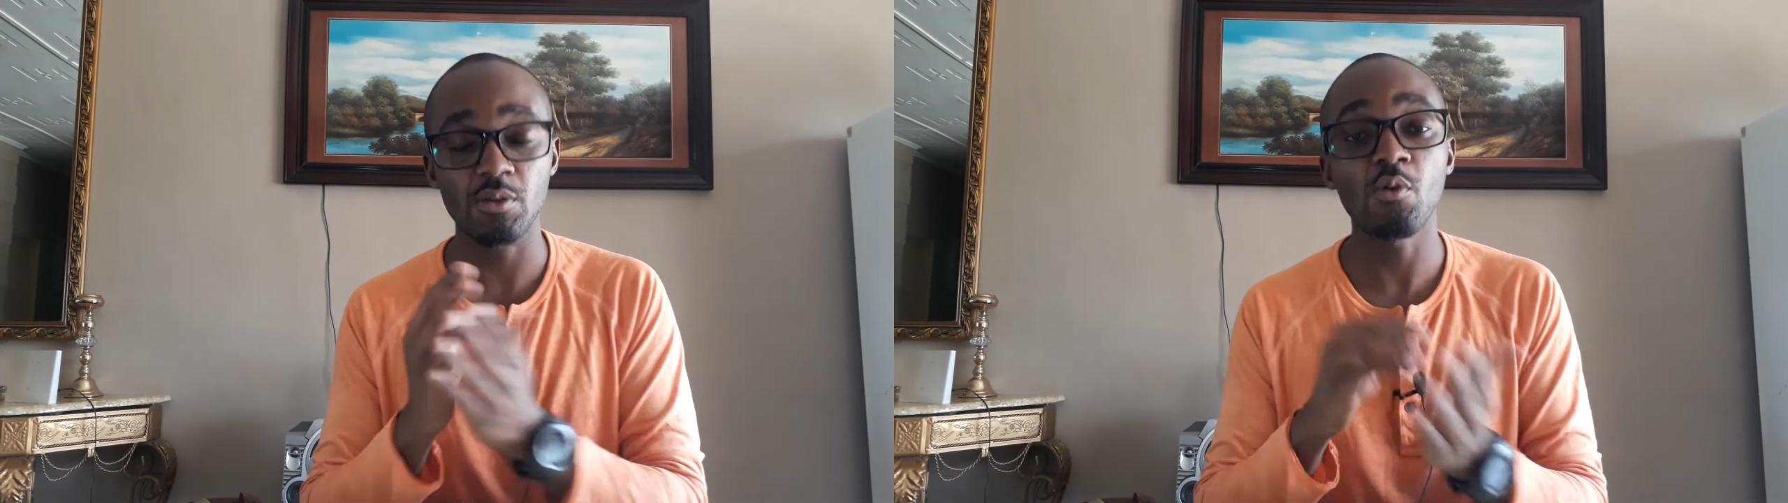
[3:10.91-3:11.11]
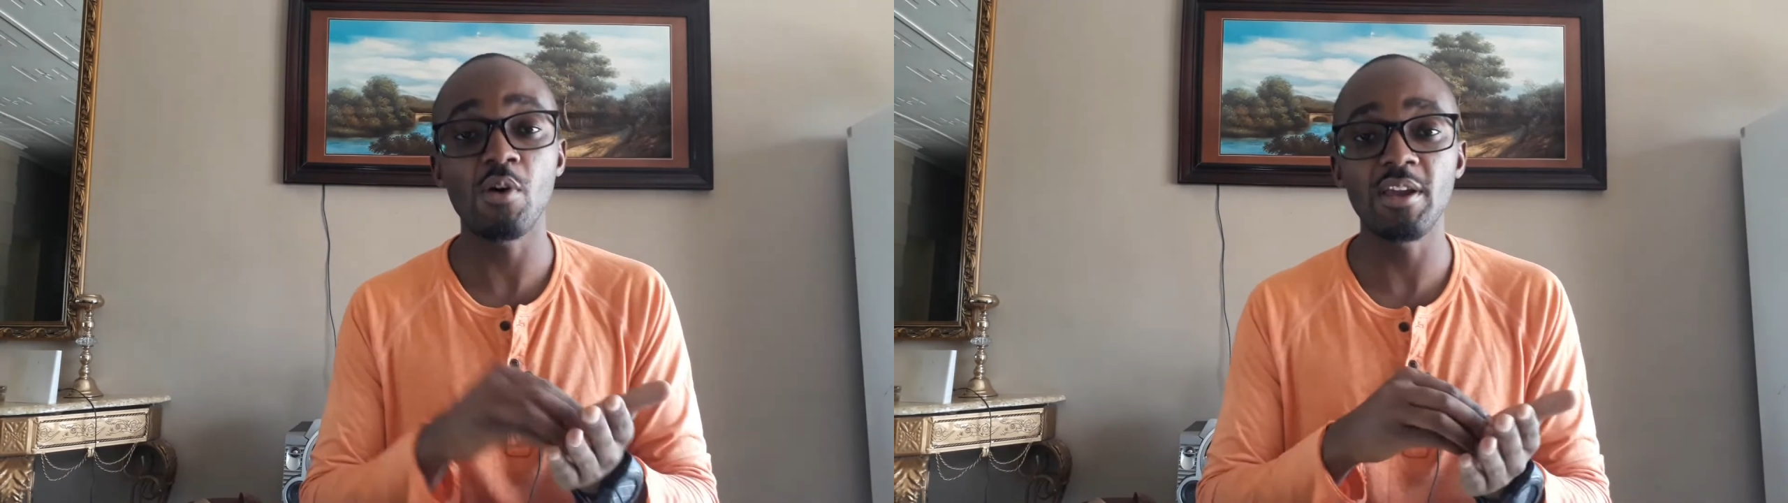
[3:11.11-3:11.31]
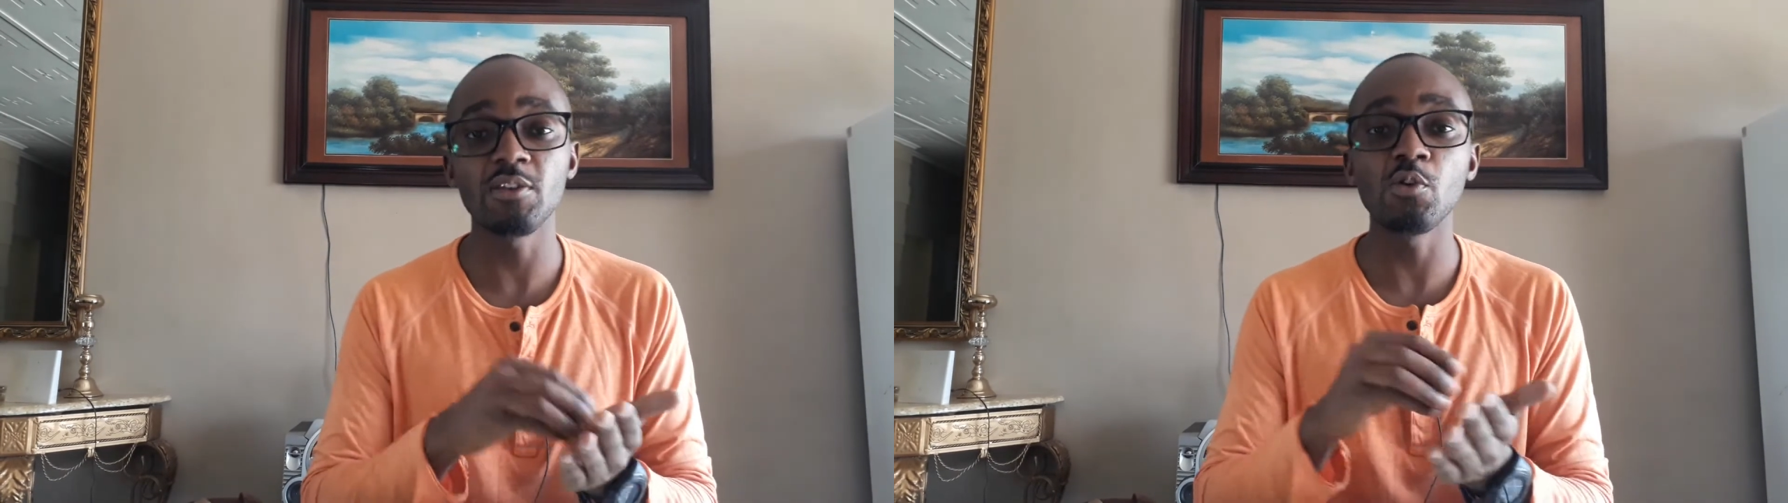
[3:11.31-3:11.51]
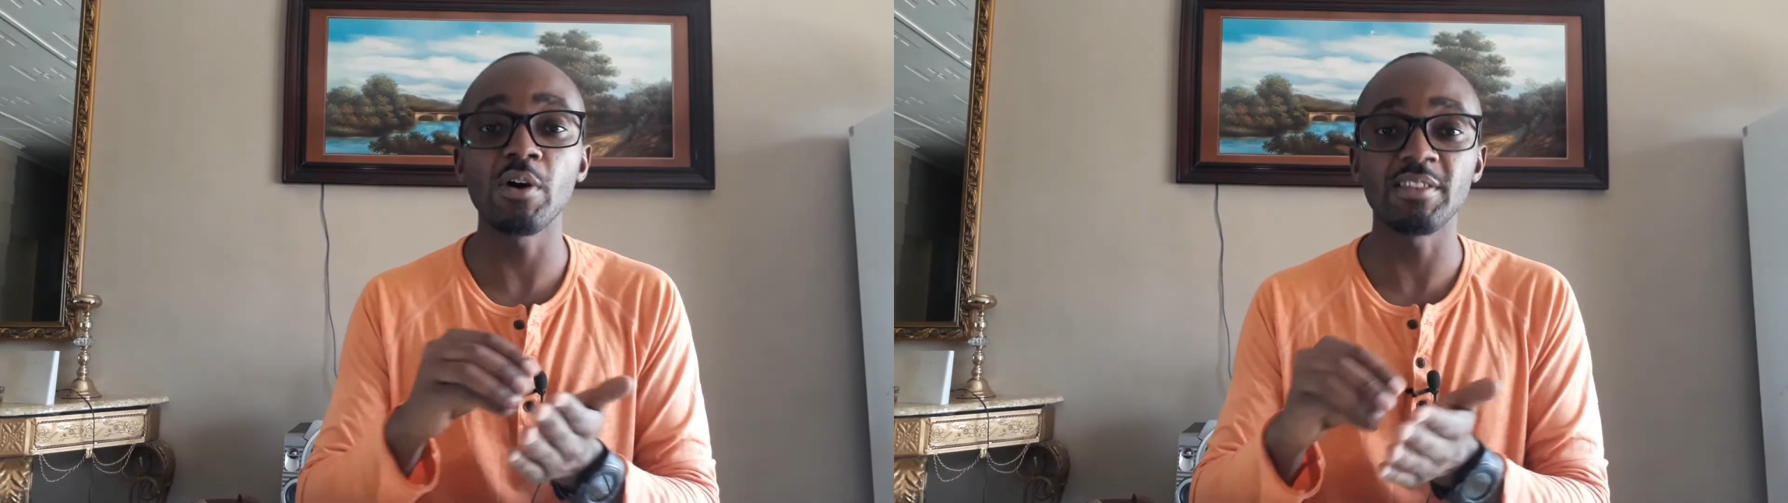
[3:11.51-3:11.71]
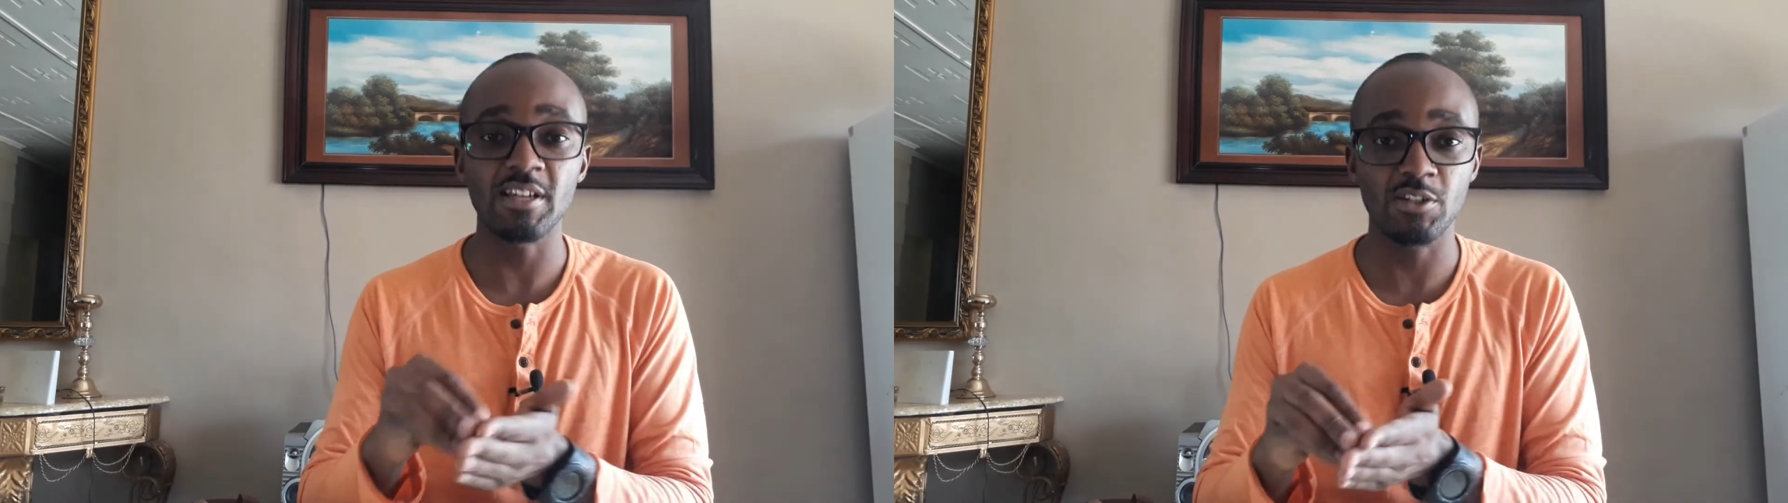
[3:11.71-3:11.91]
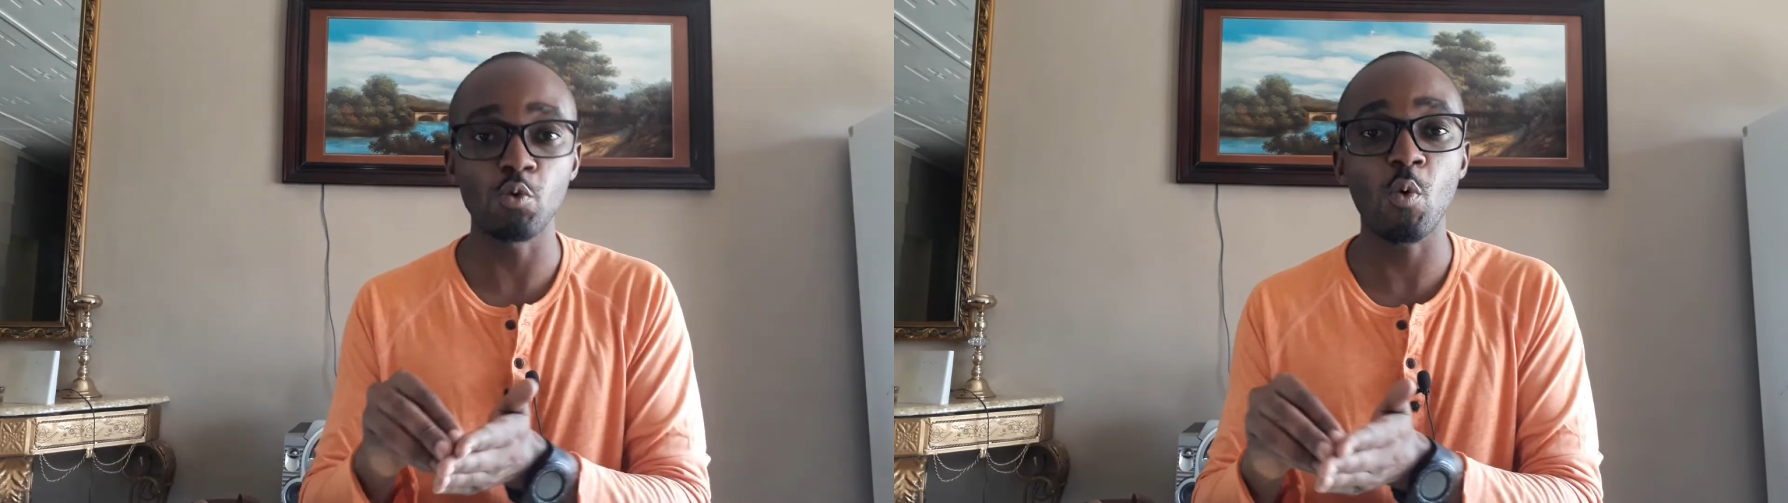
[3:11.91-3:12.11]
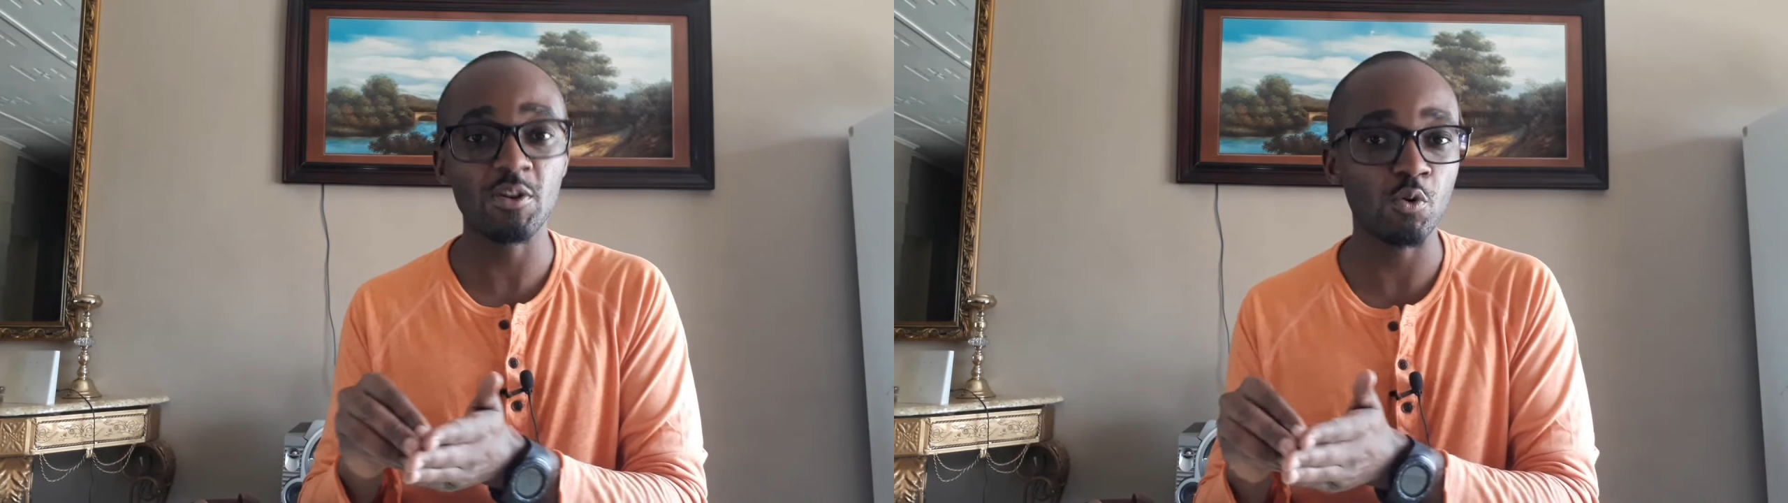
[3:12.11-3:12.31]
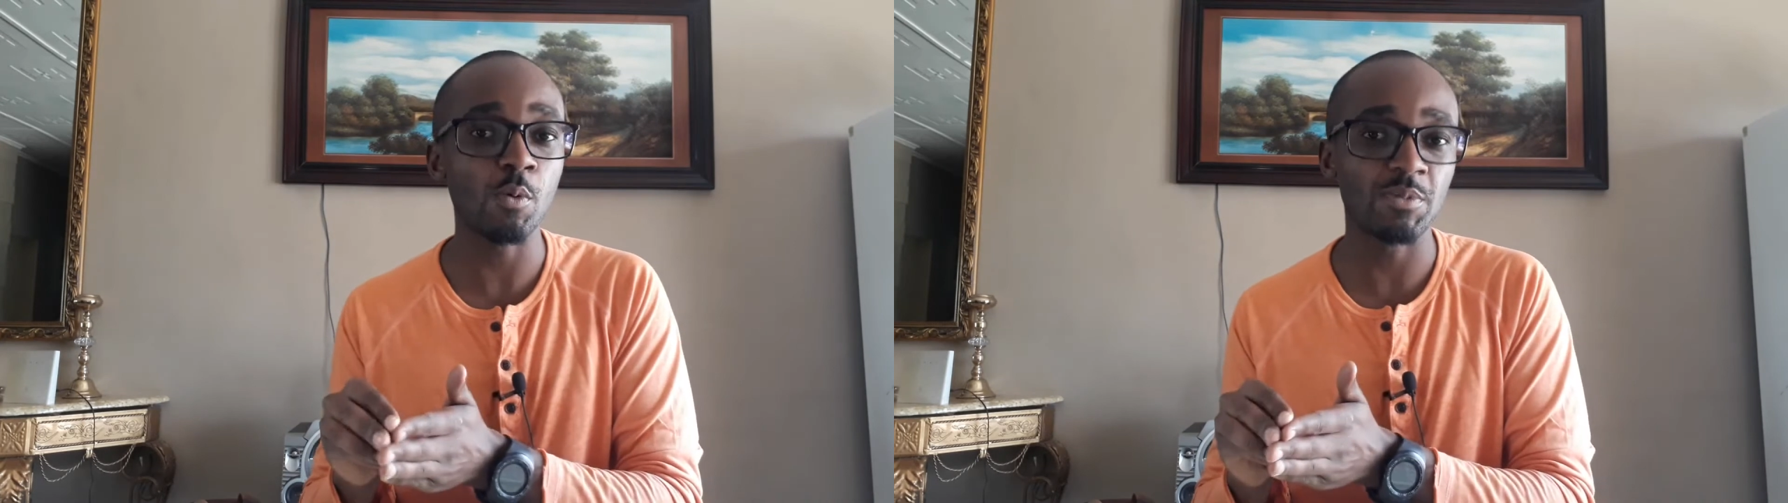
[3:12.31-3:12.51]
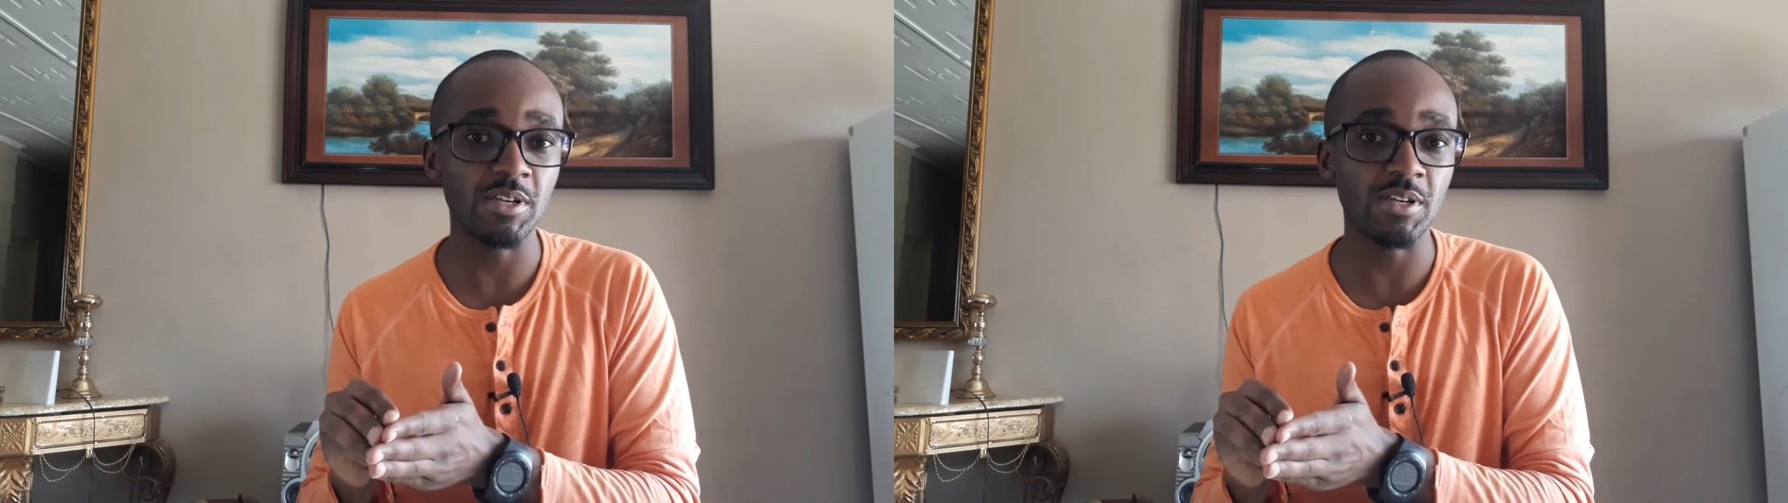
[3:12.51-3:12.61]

Go in knowing that you want to